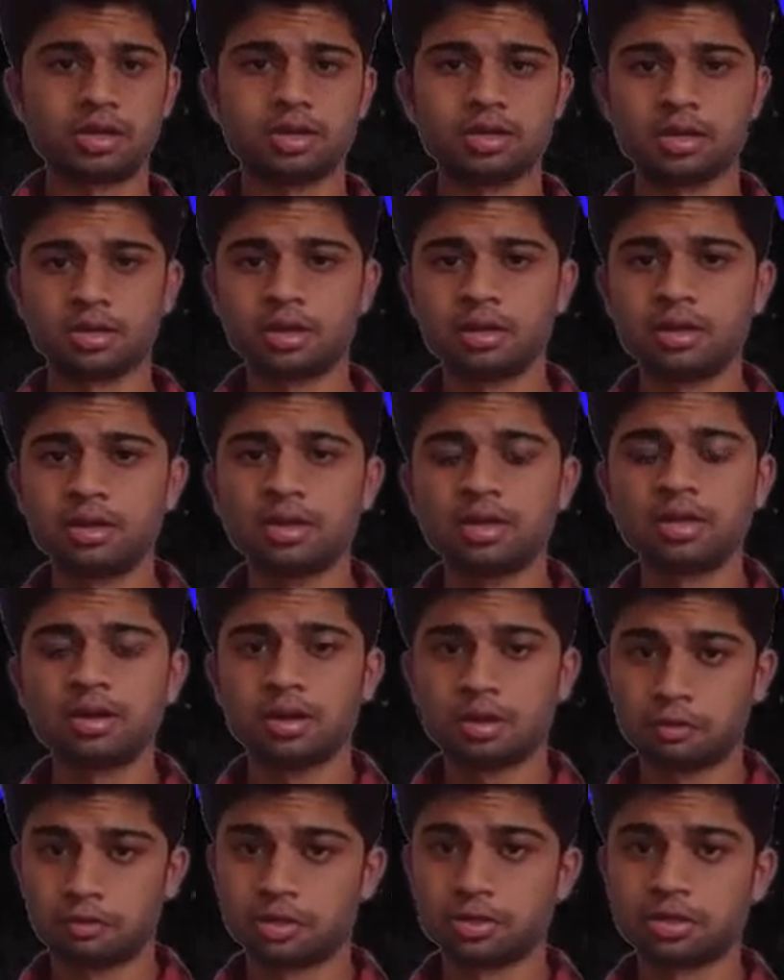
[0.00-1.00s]
the
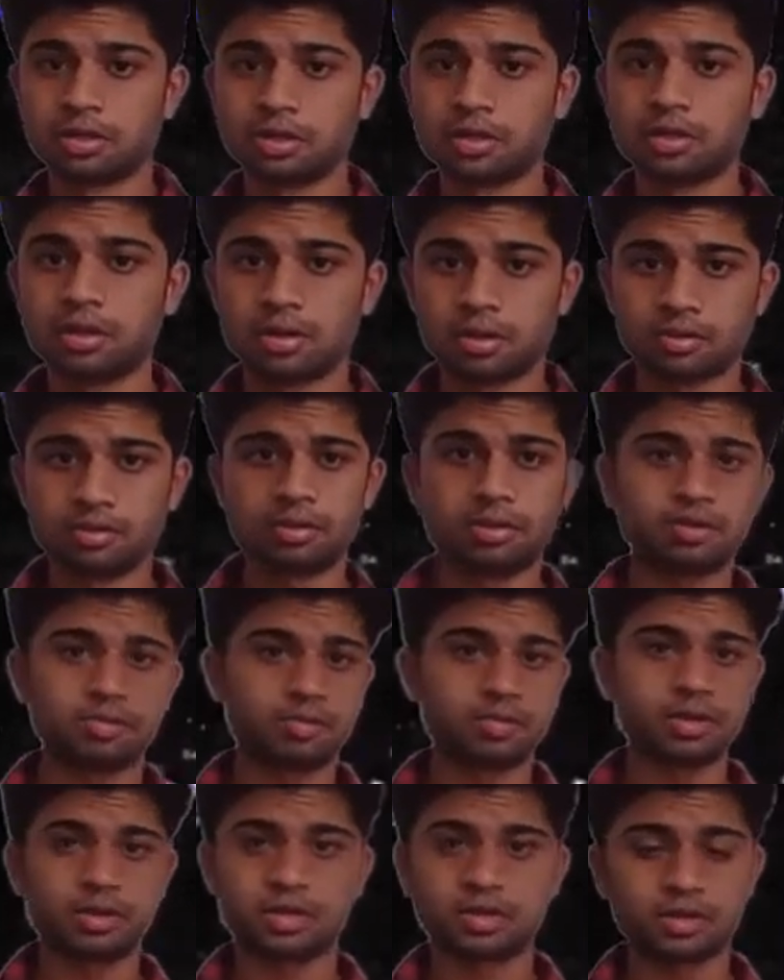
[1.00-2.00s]
curvature in space
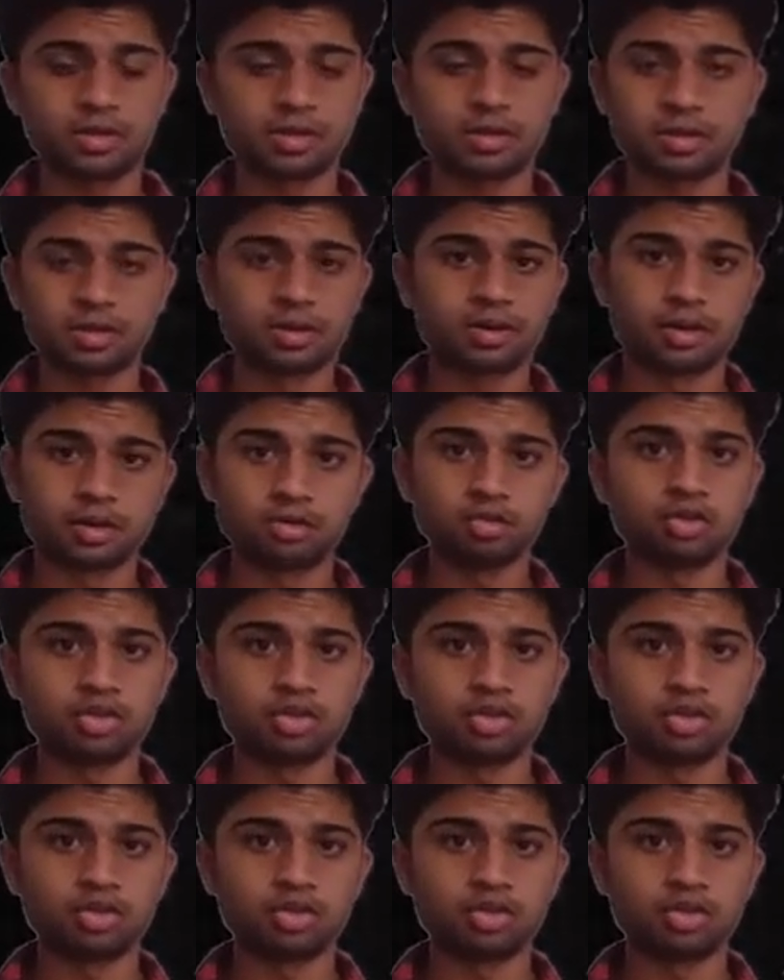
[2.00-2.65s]
around itself,